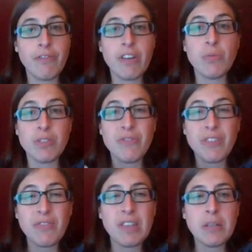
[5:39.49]
in fact, it was
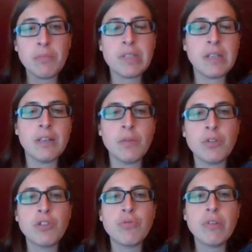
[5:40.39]
15% that
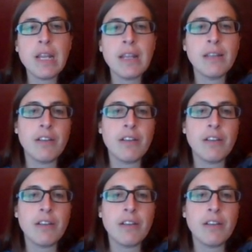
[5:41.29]
would drain